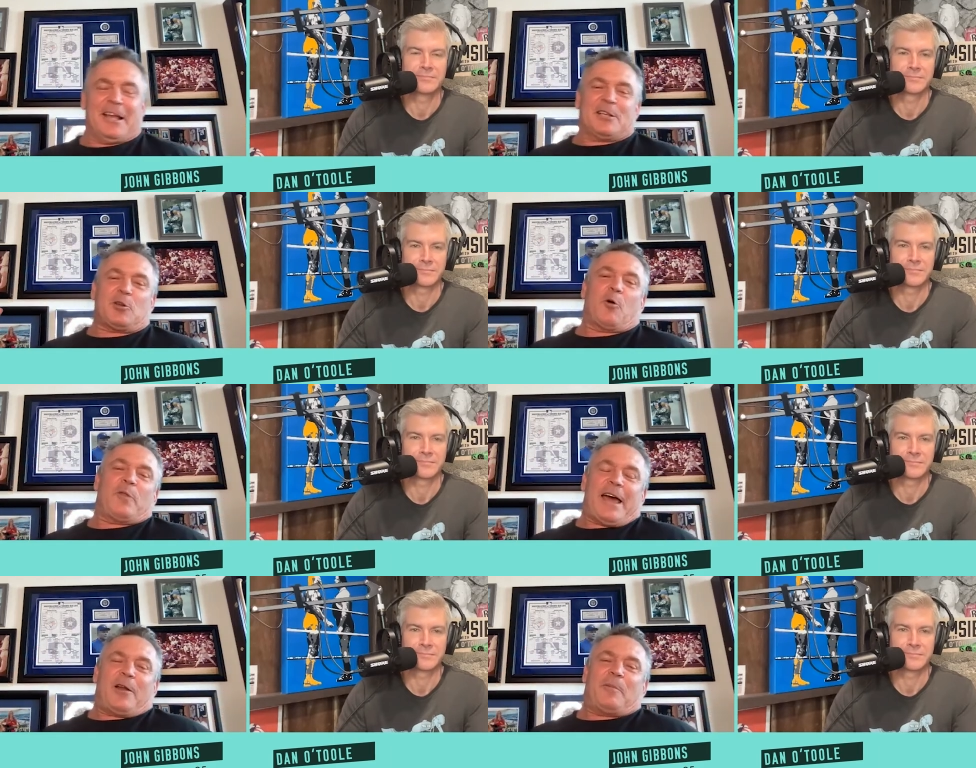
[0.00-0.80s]
Speaker 1: So
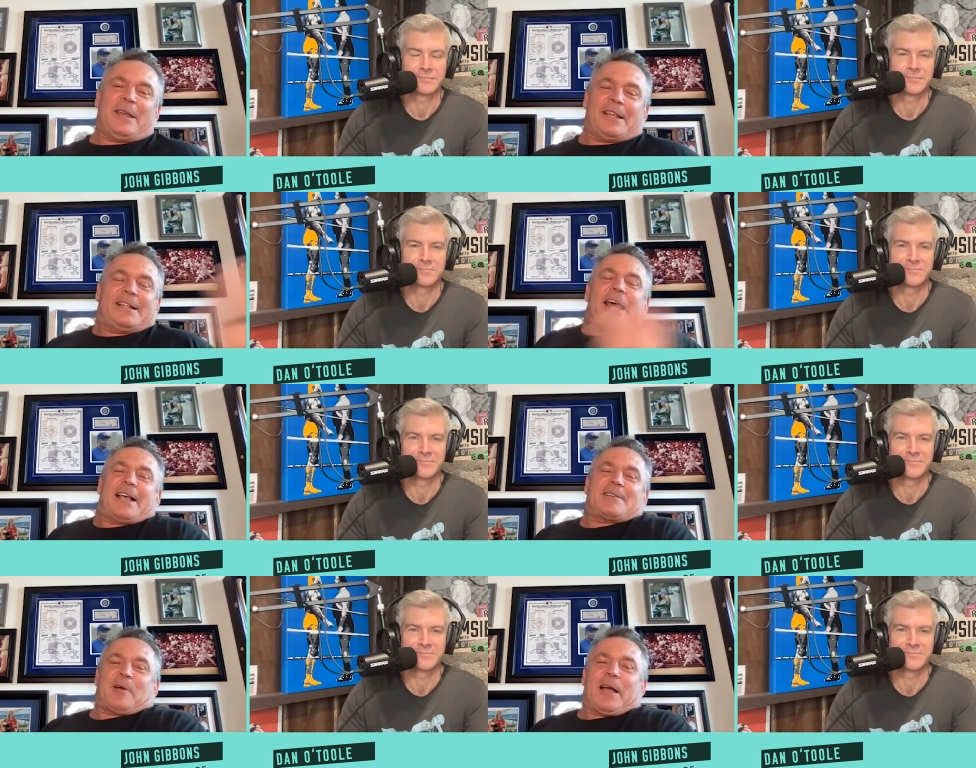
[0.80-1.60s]
that'll be the
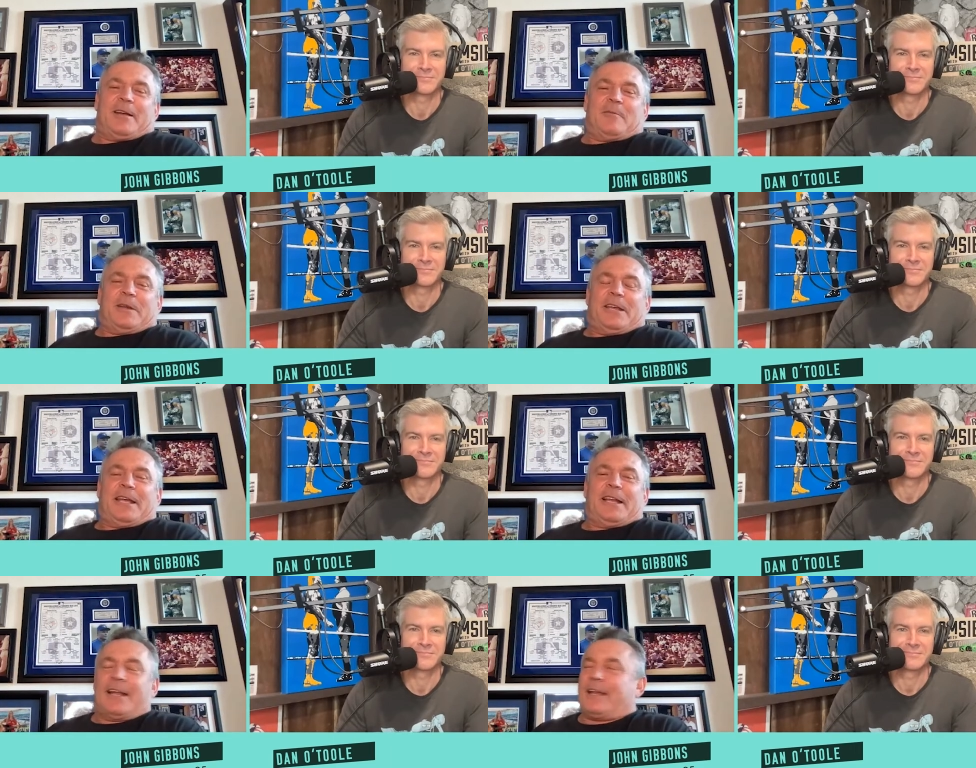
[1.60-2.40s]
test, right? When you
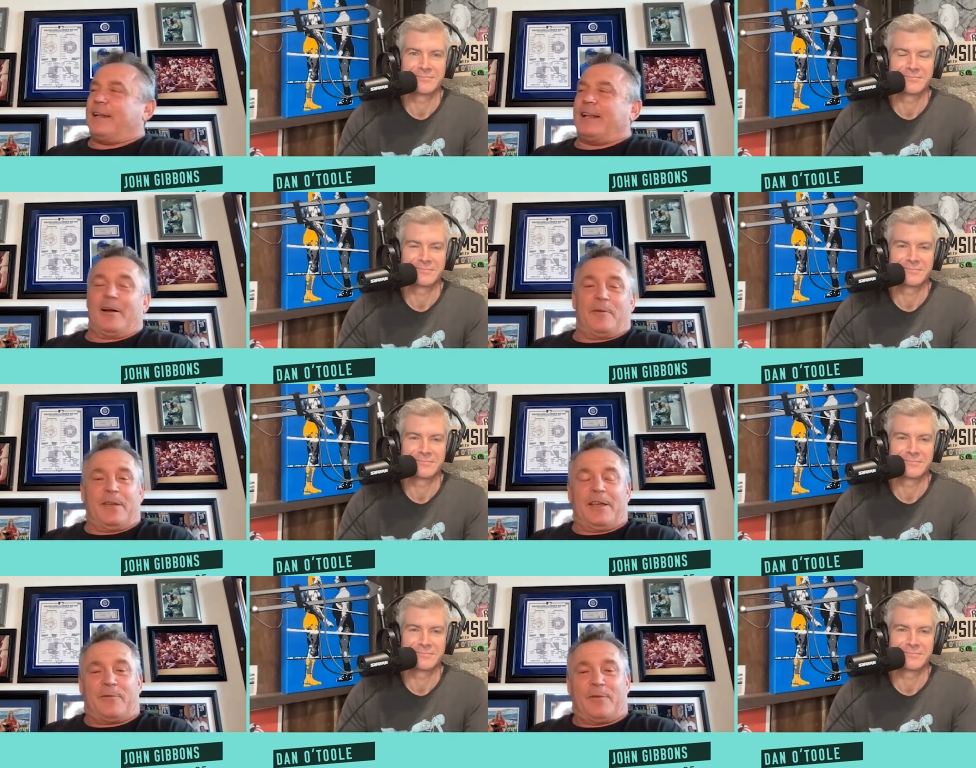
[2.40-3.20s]
get now,
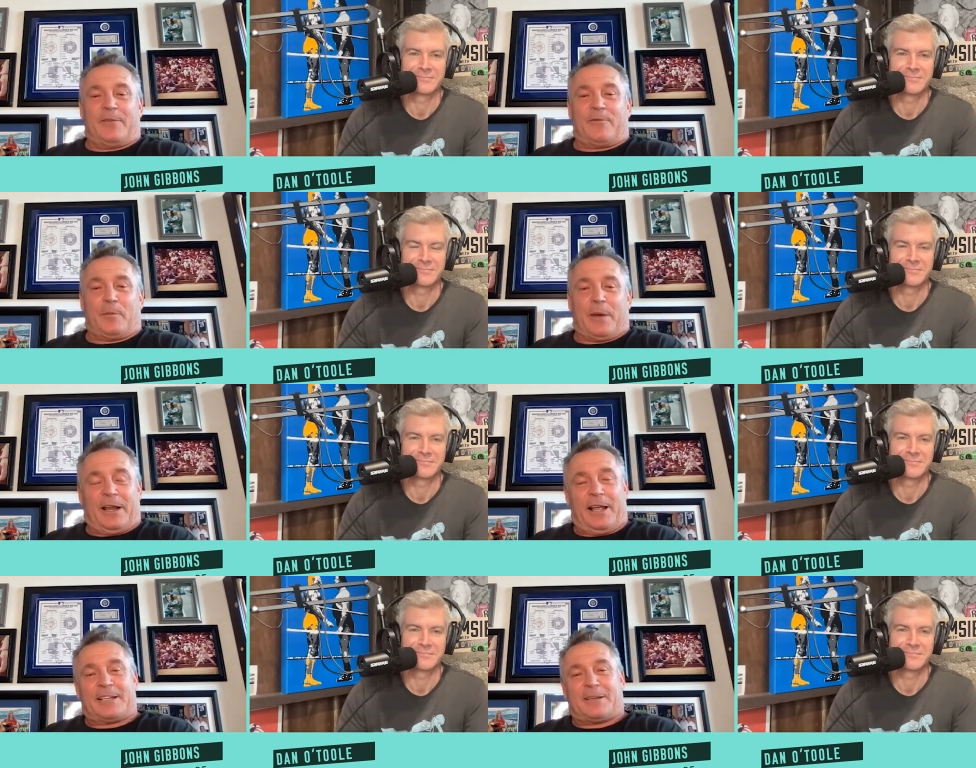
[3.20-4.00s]
if you
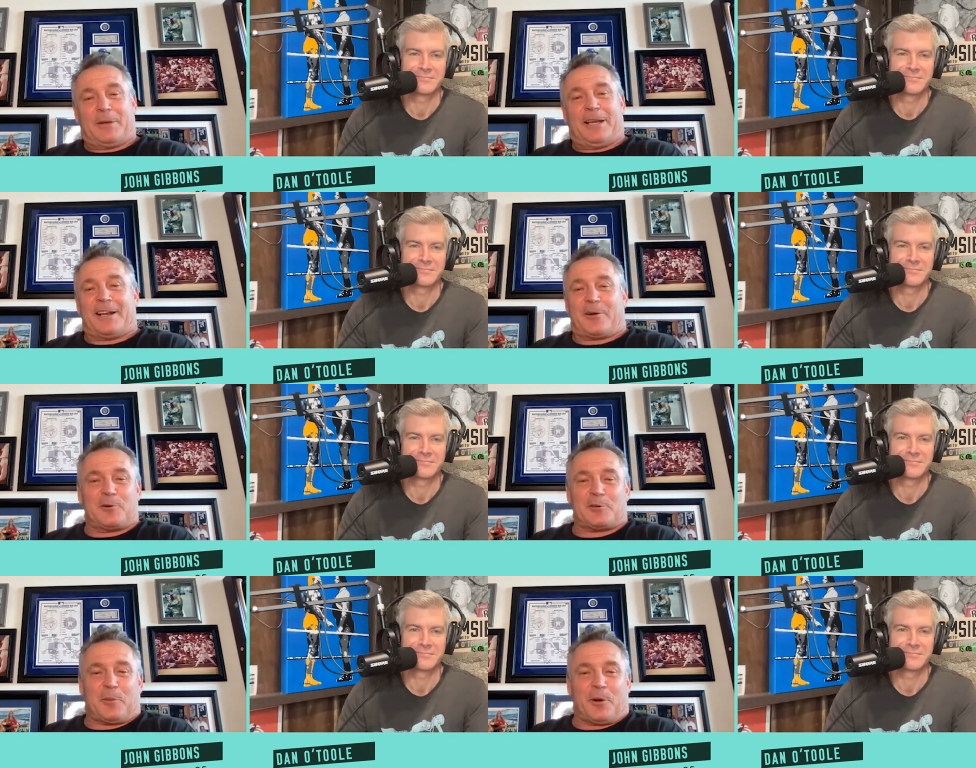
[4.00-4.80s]
penalize somebody in a
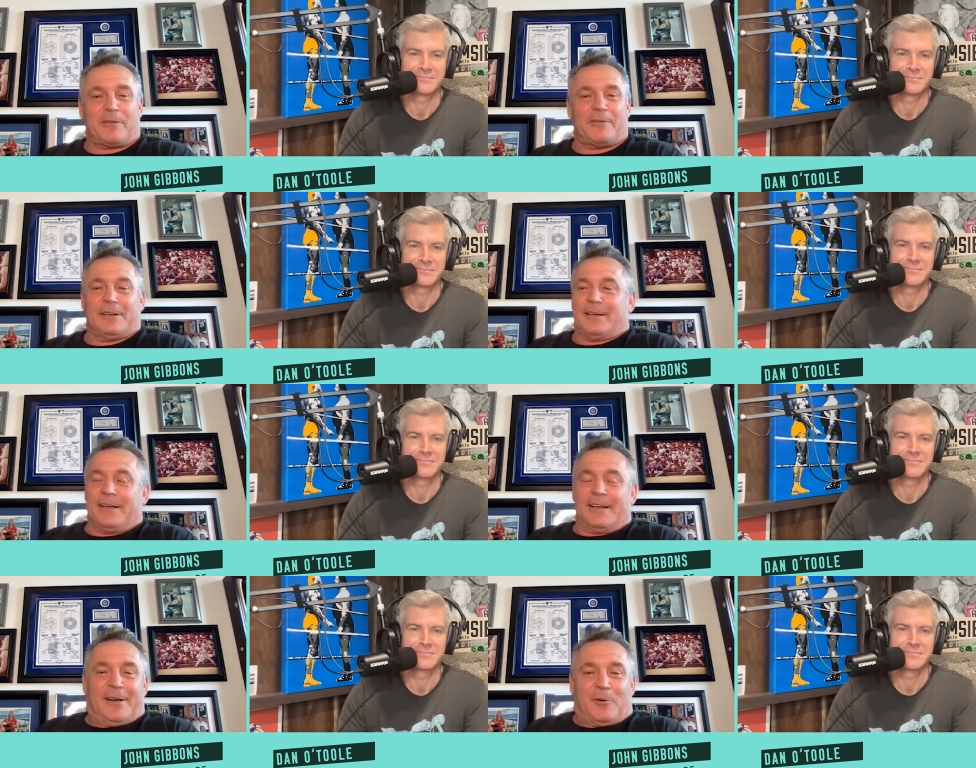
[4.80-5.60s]
crucial part of a
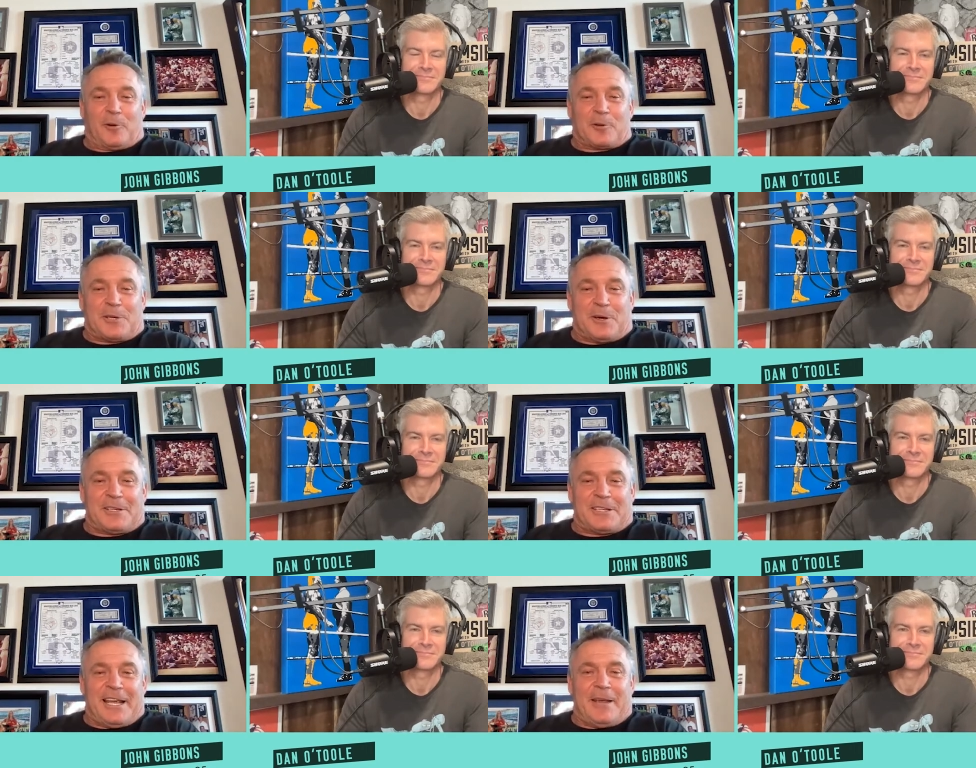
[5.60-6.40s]
World
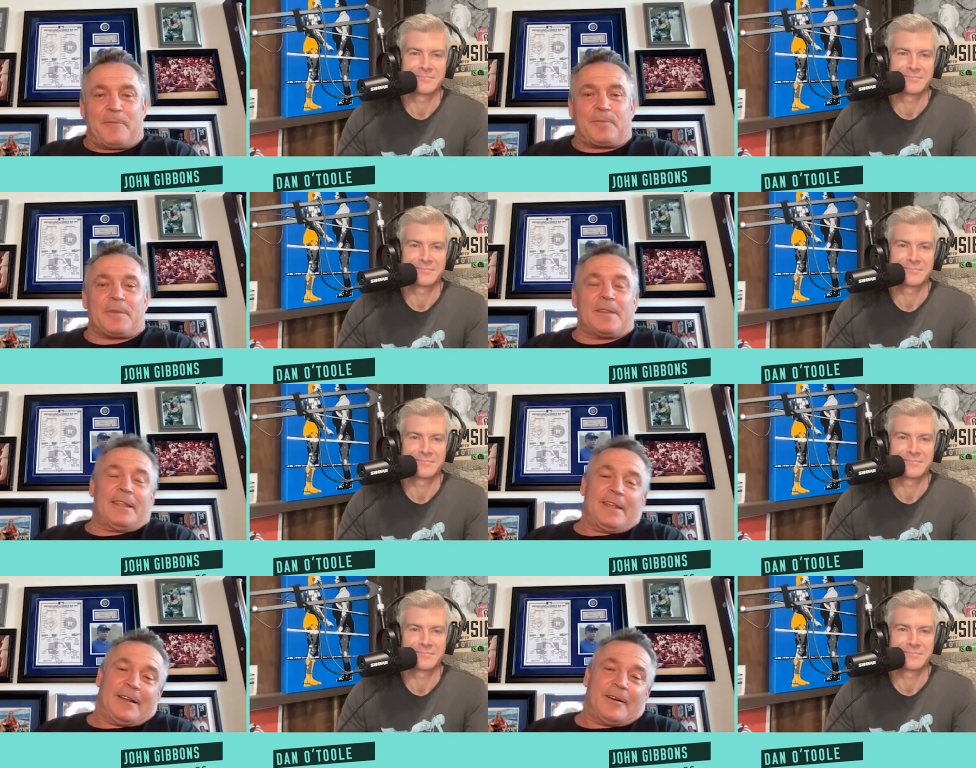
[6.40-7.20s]
Series game,
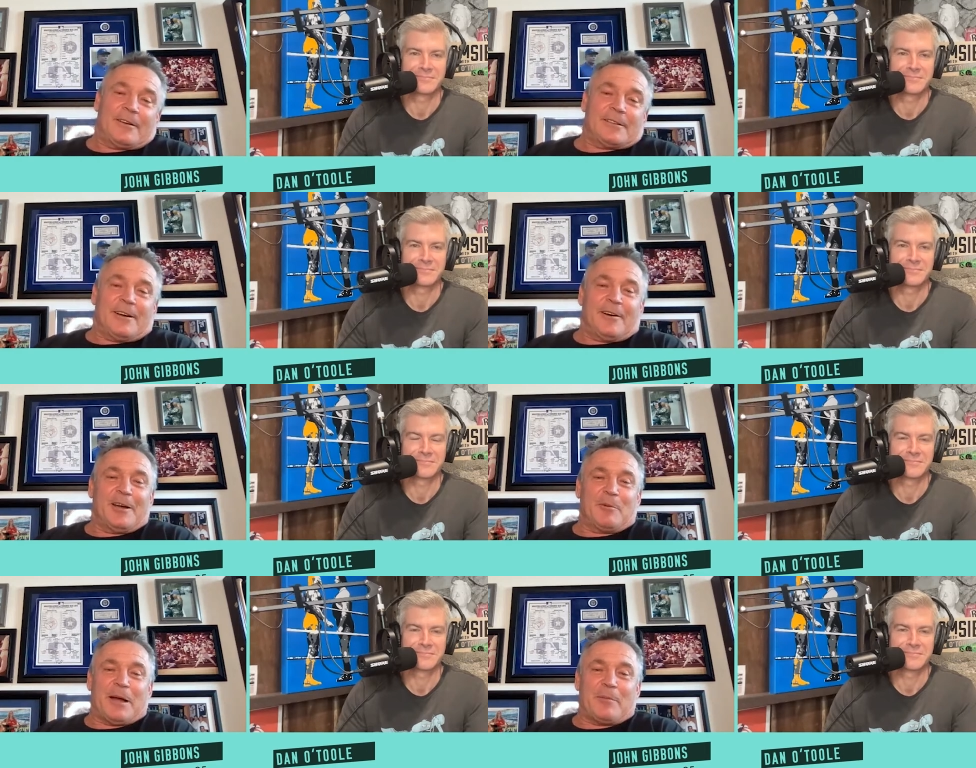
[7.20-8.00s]
you know, all
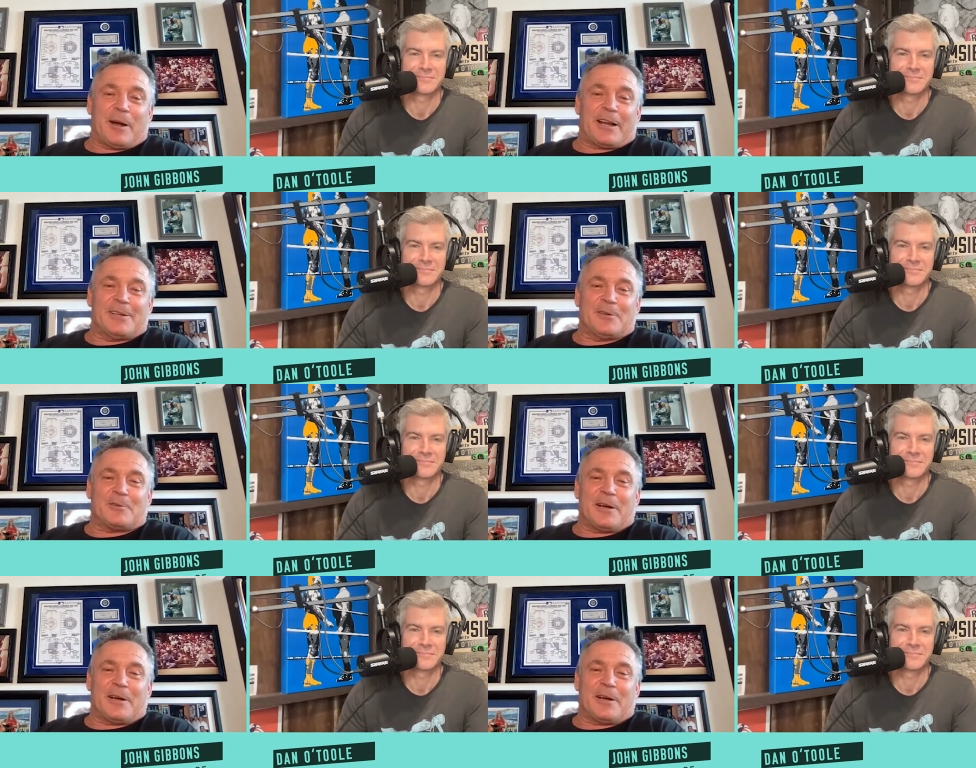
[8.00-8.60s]
hell might break loose,